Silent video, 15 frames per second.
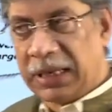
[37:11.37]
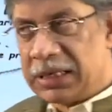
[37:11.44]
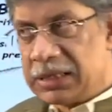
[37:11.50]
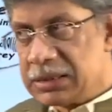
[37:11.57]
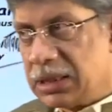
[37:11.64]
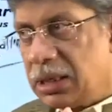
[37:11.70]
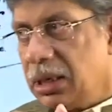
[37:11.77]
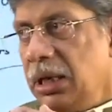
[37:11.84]
That
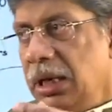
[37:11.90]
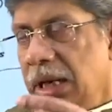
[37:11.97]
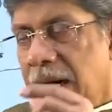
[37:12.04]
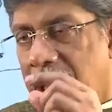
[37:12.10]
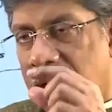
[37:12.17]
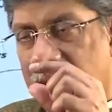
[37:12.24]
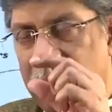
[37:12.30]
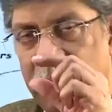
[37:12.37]
is
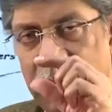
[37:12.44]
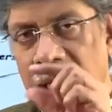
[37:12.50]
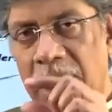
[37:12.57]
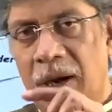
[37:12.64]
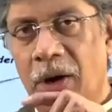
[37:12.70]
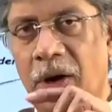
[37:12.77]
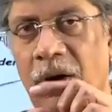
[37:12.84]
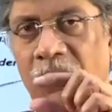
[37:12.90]
a
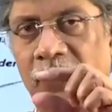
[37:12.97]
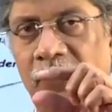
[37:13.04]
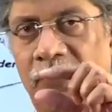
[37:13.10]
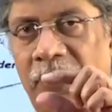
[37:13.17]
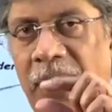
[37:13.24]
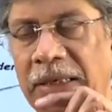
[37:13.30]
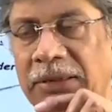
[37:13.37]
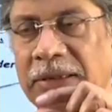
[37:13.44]
layer of a
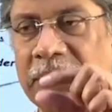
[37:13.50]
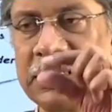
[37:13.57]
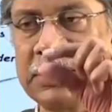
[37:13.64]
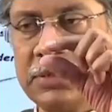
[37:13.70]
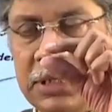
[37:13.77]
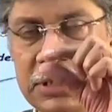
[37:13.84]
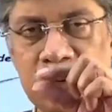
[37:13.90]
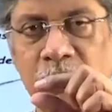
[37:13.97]
fat that is
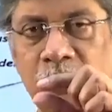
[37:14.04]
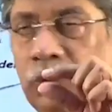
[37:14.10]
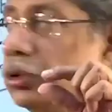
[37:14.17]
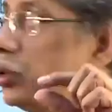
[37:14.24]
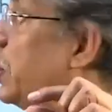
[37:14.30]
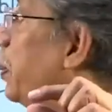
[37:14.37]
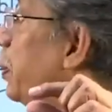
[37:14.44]
just going to be